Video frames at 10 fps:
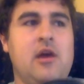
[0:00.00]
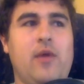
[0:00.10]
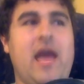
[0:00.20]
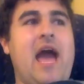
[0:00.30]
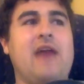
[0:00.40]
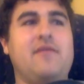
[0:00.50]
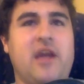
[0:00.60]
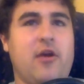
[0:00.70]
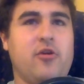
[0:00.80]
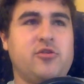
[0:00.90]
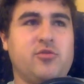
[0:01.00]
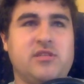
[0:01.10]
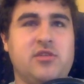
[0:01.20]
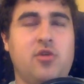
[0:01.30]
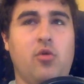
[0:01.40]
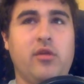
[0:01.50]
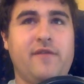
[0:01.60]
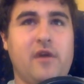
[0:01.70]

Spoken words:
we had of the character was the Nolan